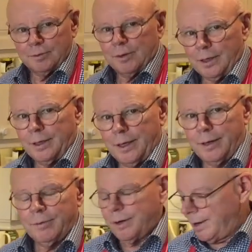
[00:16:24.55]

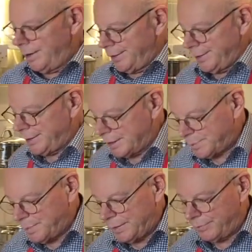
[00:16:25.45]
Righto guys,
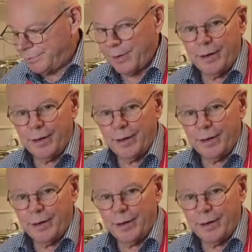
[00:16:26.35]
it's been